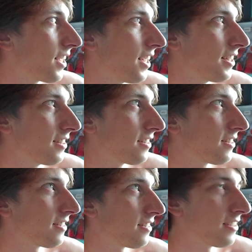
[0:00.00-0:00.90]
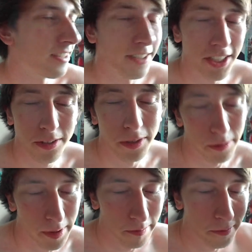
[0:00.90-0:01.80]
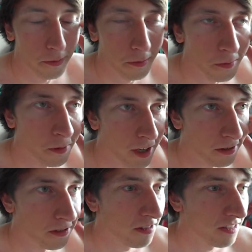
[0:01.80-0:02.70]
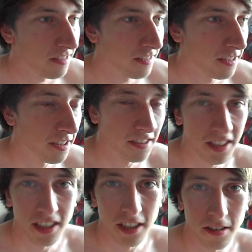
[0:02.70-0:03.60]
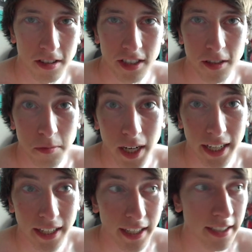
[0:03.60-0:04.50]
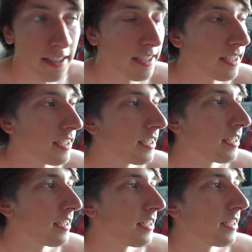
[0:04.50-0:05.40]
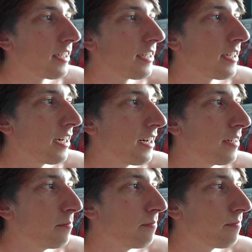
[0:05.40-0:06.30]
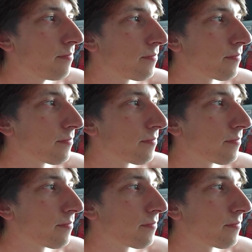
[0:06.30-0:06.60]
and you know, I know it went well. You know, it didn't go it didn't go badly. Um,